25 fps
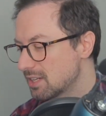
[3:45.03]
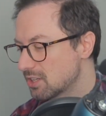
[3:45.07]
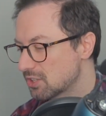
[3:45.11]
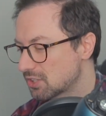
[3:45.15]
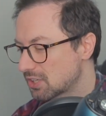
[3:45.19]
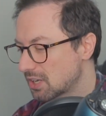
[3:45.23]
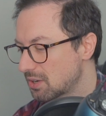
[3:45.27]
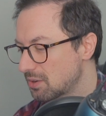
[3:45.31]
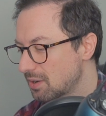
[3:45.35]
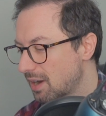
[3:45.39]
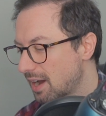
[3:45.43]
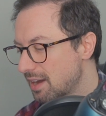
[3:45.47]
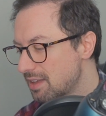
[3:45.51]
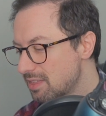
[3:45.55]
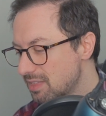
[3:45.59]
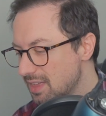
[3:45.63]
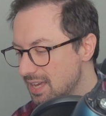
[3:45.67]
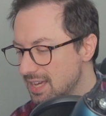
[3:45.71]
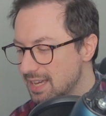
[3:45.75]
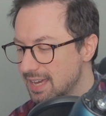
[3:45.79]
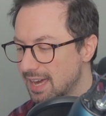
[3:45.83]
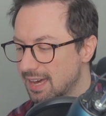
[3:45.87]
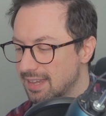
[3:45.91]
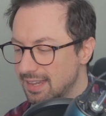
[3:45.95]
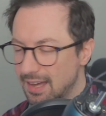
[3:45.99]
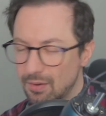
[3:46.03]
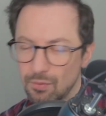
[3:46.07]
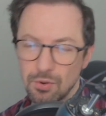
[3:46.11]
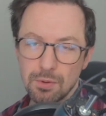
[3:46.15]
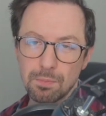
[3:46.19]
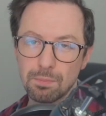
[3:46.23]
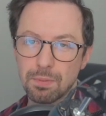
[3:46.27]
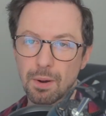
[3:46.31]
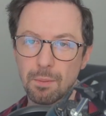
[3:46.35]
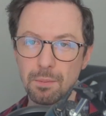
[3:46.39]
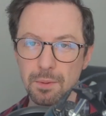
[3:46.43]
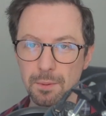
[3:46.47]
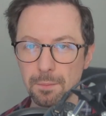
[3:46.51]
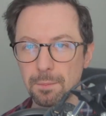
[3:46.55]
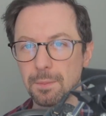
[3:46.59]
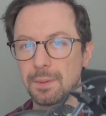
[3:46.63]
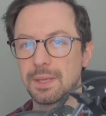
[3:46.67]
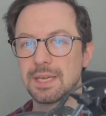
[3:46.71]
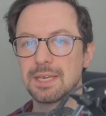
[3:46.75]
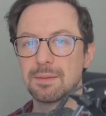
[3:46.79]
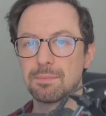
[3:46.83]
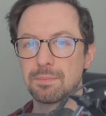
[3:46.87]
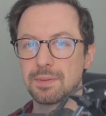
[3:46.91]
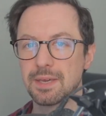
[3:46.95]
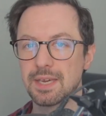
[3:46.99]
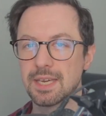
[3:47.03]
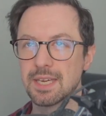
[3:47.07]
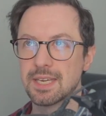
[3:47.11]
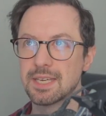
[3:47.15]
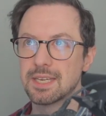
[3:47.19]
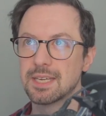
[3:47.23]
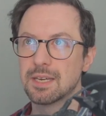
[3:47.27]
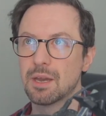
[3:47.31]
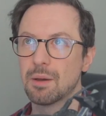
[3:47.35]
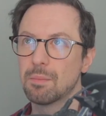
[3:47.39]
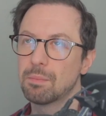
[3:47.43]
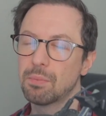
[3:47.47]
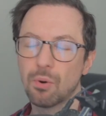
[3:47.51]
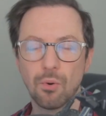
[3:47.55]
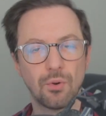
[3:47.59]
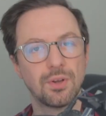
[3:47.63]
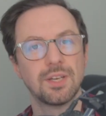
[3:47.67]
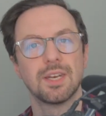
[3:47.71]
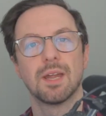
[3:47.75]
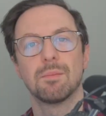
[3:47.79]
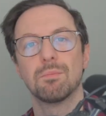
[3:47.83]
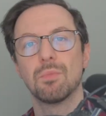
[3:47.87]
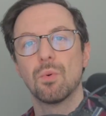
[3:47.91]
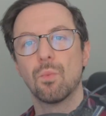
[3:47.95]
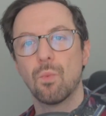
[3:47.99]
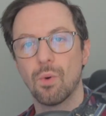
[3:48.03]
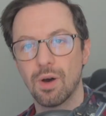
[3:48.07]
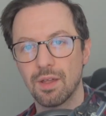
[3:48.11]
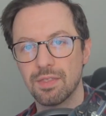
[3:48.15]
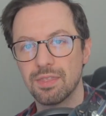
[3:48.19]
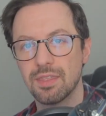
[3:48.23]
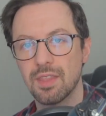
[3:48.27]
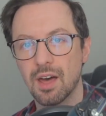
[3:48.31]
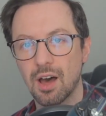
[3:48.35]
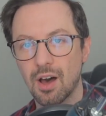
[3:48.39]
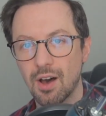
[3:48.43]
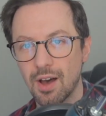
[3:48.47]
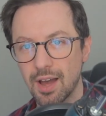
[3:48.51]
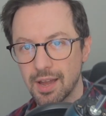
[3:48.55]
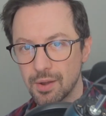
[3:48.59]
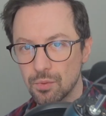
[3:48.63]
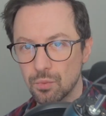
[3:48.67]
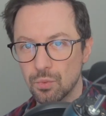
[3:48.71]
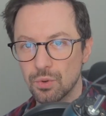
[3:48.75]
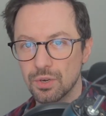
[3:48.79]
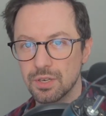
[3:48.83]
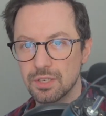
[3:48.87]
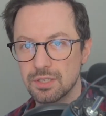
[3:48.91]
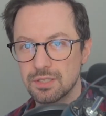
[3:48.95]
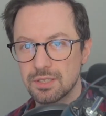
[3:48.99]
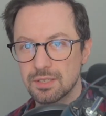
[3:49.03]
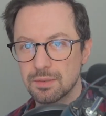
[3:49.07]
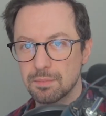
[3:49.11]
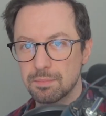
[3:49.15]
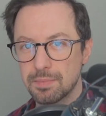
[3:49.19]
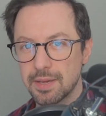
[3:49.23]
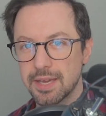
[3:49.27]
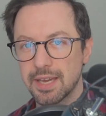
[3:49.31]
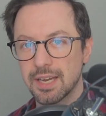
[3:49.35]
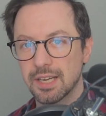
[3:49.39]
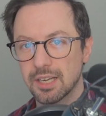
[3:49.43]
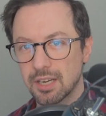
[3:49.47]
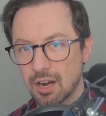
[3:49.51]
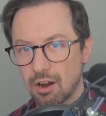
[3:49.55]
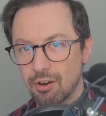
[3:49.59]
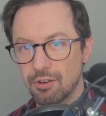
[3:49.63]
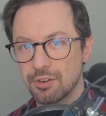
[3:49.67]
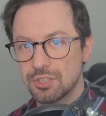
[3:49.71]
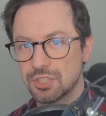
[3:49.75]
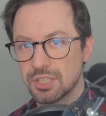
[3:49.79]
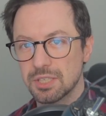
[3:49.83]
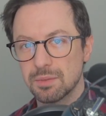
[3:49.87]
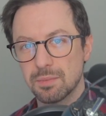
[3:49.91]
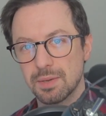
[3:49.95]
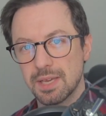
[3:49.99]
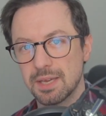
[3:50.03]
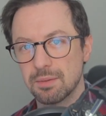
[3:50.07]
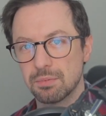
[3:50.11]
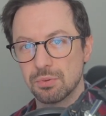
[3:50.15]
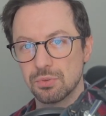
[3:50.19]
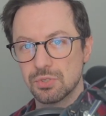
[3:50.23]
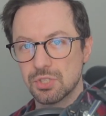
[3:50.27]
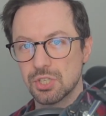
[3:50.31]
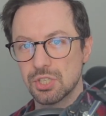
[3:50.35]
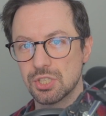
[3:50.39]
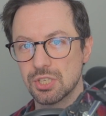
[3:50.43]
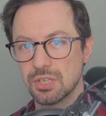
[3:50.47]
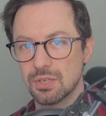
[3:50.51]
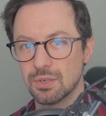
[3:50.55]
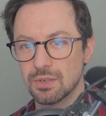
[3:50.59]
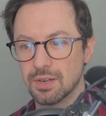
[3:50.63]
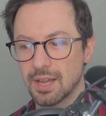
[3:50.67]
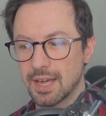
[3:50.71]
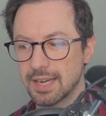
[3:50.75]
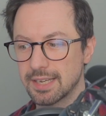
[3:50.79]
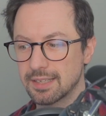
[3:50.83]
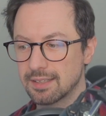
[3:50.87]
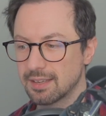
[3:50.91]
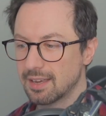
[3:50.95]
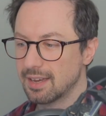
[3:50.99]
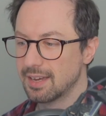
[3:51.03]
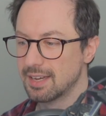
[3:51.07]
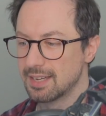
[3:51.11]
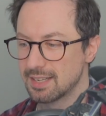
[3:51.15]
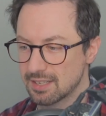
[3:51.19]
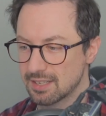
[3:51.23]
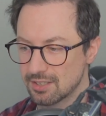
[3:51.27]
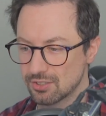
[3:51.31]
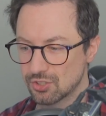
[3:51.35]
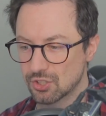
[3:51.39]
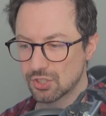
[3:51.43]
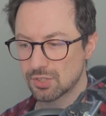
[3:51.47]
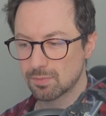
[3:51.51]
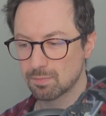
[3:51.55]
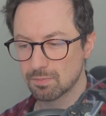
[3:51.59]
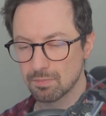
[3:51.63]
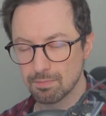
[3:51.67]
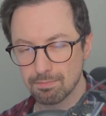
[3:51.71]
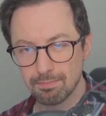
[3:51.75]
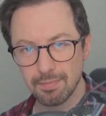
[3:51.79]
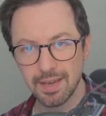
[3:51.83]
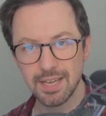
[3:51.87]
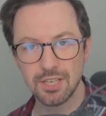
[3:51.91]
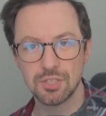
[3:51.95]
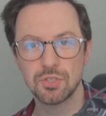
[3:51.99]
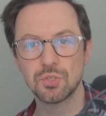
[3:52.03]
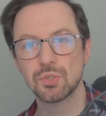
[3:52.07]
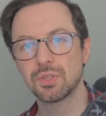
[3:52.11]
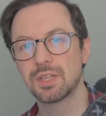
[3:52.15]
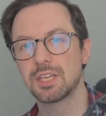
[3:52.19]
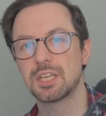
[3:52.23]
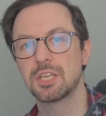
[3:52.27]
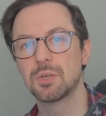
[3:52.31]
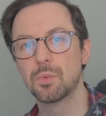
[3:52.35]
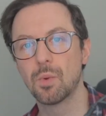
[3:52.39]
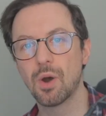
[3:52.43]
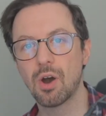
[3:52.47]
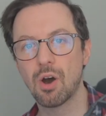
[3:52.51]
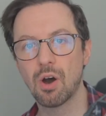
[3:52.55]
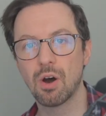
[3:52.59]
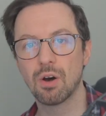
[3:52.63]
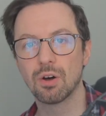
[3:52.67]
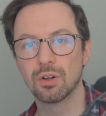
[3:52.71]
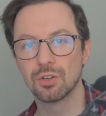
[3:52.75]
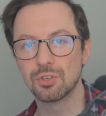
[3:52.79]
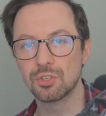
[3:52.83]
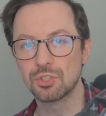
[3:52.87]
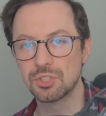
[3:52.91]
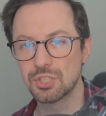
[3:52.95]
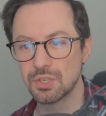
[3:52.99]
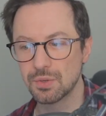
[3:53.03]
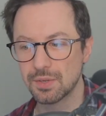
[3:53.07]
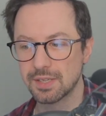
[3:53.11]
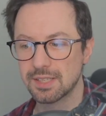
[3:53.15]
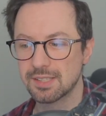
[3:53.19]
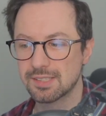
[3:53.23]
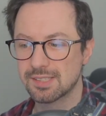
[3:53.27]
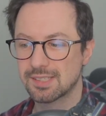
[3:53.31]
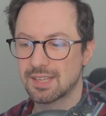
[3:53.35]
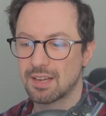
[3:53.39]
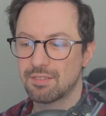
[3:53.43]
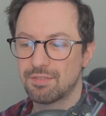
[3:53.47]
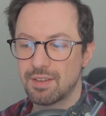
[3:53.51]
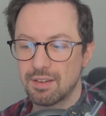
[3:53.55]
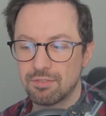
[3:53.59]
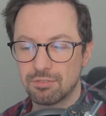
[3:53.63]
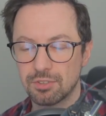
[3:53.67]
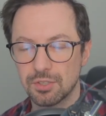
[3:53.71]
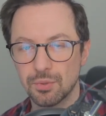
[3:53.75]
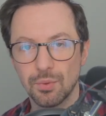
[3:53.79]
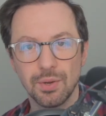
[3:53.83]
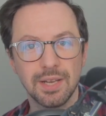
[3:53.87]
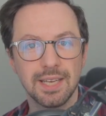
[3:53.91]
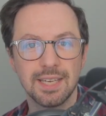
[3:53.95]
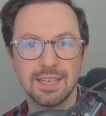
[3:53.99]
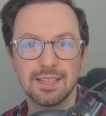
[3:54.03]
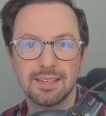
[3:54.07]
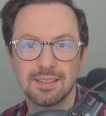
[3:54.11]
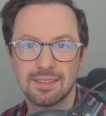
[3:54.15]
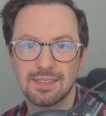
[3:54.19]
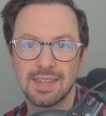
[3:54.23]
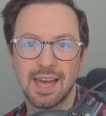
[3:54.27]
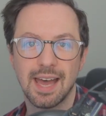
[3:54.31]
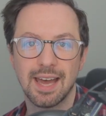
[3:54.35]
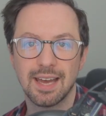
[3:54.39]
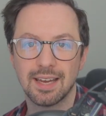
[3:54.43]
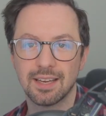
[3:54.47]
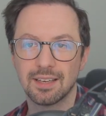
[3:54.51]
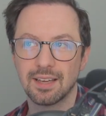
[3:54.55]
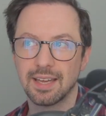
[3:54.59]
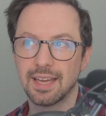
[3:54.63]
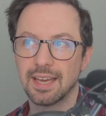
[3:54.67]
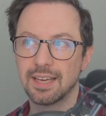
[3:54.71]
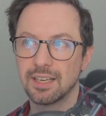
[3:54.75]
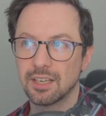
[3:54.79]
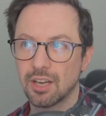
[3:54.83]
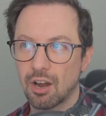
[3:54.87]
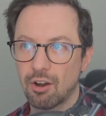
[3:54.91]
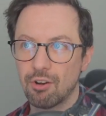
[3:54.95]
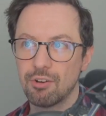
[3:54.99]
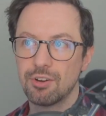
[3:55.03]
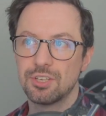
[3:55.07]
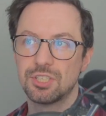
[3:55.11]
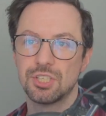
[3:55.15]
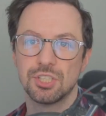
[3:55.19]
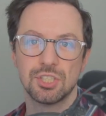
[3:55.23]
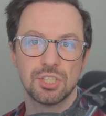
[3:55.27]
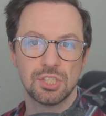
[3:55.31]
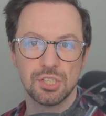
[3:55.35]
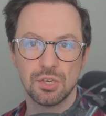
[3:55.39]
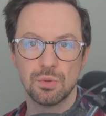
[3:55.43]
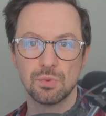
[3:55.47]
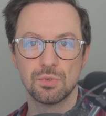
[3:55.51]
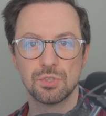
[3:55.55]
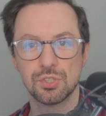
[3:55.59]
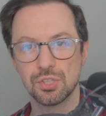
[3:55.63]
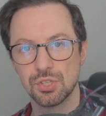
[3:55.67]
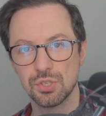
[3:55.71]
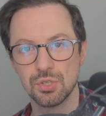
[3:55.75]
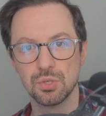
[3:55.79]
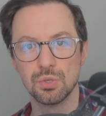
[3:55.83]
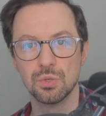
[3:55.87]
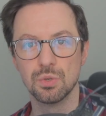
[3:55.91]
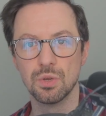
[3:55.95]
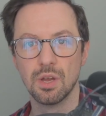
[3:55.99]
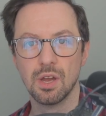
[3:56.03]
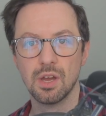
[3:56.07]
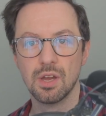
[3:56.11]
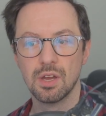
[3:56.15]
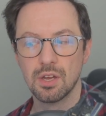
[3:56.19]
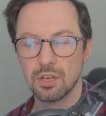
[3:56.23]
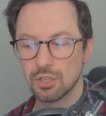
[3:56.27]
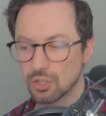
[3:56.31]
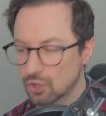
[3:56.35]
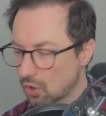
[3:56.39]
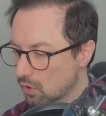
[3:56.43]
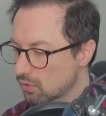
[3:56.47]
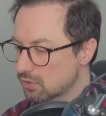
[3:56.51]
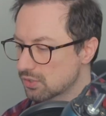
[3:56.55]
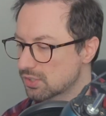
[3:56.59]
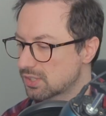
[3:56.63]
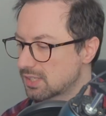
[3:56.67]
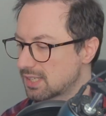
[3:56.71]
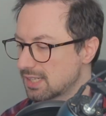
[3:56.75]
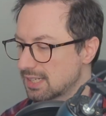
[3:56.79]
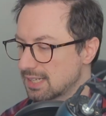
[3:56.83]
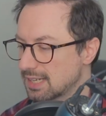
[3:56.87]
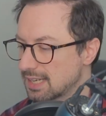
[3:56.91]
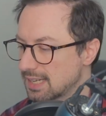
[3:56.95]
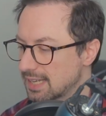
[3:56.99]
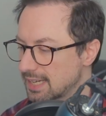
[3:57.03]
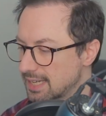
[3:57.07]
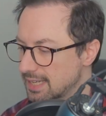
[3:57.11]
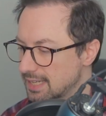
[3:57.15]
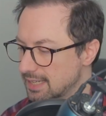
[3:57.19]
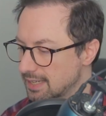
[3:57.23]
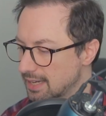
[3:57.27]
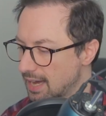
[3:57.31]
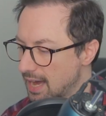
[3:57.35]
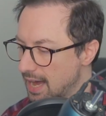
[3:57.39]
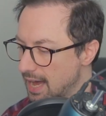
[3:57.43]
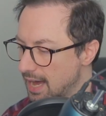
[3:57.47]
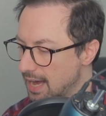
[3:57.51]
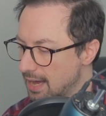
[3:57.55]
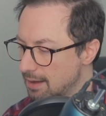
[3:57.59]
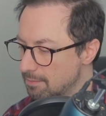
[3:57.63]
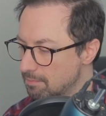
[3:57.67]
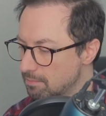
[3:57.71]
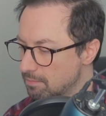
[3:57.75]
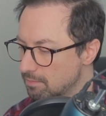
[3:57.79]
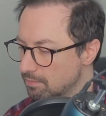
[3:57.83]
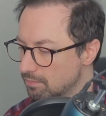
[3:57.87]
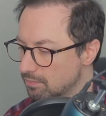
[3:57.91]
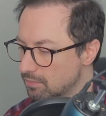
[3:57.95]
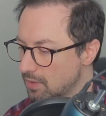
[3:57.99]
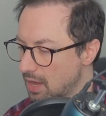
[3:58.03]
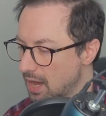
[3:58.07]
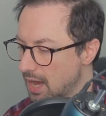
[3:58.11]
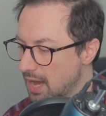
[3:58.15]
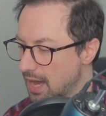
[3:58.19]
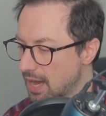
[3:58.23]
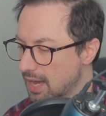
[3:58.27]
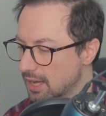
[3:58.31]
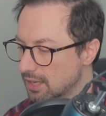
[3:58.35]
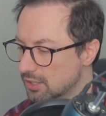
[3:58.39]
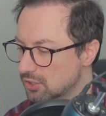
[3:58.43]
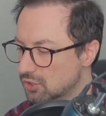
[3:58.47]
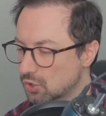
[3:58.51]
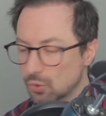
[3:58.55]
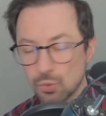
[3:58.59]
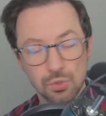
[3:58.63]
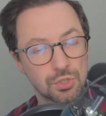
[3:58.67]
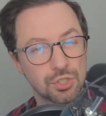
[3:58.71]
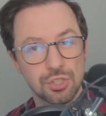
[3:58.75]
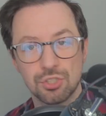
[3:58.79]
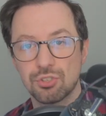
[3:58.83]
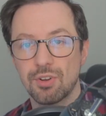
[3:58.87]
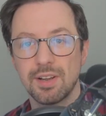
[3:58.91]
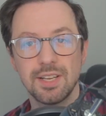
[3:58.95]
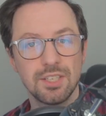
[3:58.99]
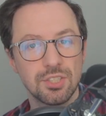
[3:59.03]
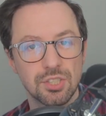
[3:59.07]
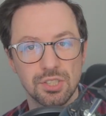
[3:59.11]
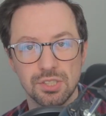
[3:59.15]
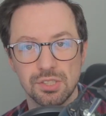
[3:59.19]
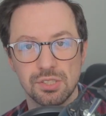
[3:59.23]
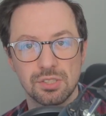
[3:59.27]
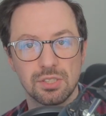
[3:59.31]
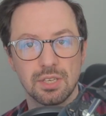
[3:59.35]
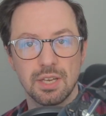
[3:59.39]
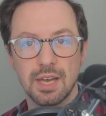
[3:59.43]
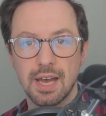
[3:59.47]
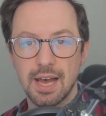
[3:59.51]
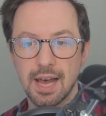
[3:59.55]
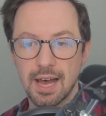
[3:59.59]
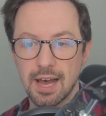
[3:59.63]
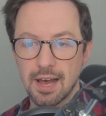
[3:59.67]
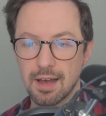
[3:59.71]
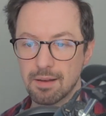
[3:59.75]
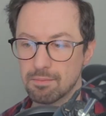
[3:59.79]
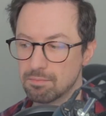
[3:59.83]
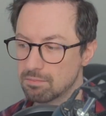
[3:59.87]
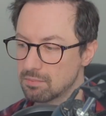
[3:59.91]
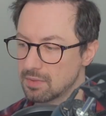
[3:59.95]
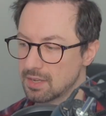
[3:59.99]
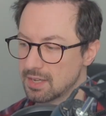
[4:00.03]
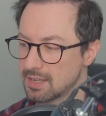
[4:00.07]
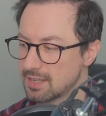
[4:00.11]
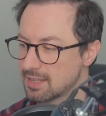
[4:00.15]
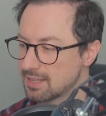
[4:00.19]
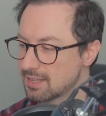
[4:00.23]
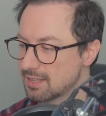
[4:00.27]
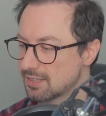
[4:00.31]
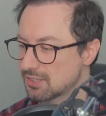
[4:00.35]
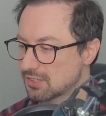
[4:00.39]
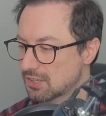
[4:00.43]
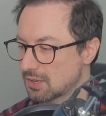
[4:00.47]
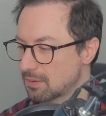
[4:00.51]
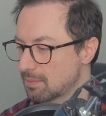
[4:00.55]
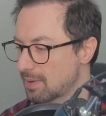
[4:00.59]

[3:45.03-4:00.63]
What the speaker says: So I think, yeah, that would probably be point number one that I would be encouraging people to do. Like, just make sure that you are doing stuff every week that encourages you to constantly talk to strangers. So